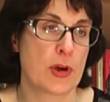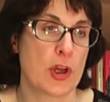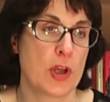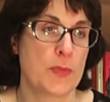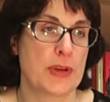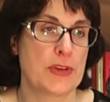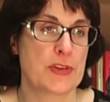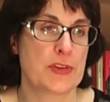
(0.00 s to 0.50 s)
we're
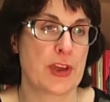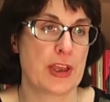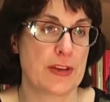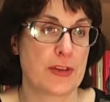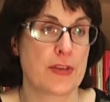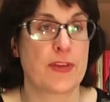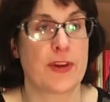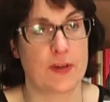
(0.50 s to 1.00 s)
hoping to
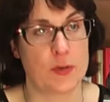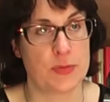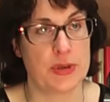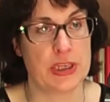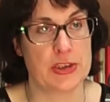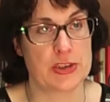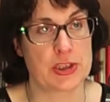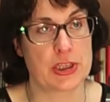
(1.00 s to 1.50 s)
take the
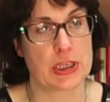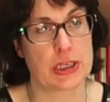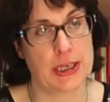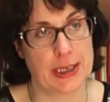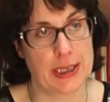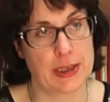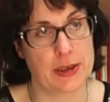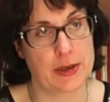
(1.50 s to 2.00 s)
therapy to the
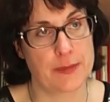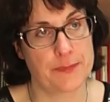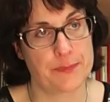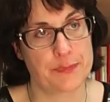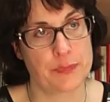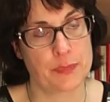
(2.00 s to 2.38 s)
clinic.